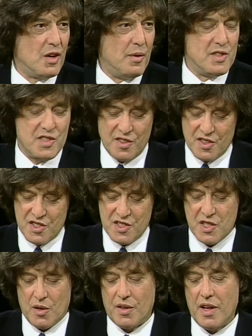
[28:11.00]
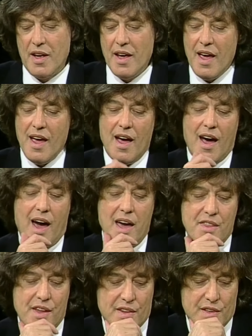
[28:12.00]
and coincidence and so on.
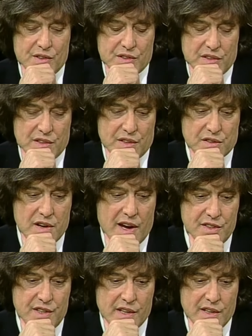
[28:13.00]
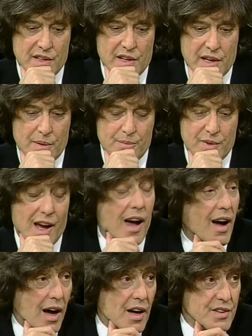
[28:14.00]
I think that, that writing um,
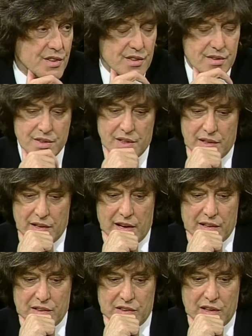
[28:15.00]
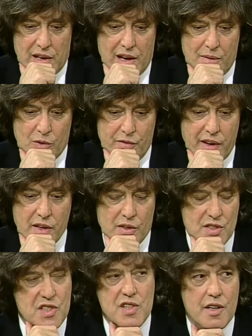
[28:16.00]
art, and uh, I'm a very
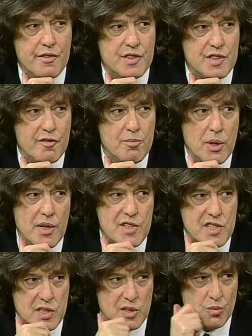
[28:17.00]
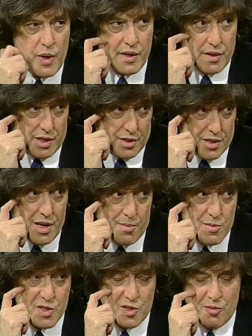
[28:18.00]
conservative person when it
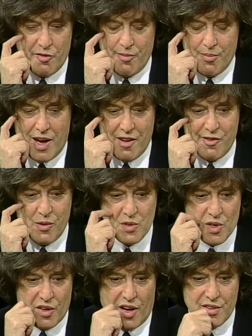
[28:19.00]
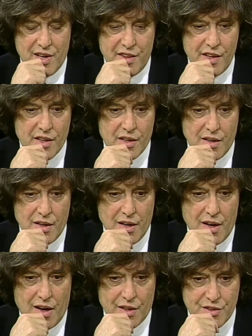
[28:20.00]
comes to my views on art. I think
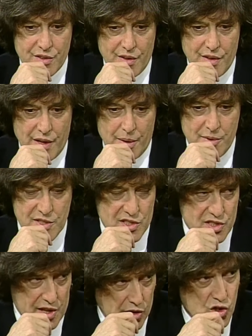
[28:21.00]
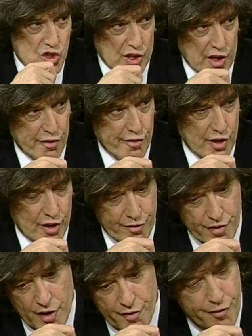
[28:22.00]
art um, is essentially a, a,
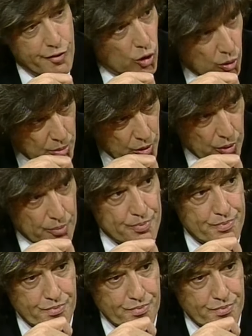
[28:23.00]
a, formal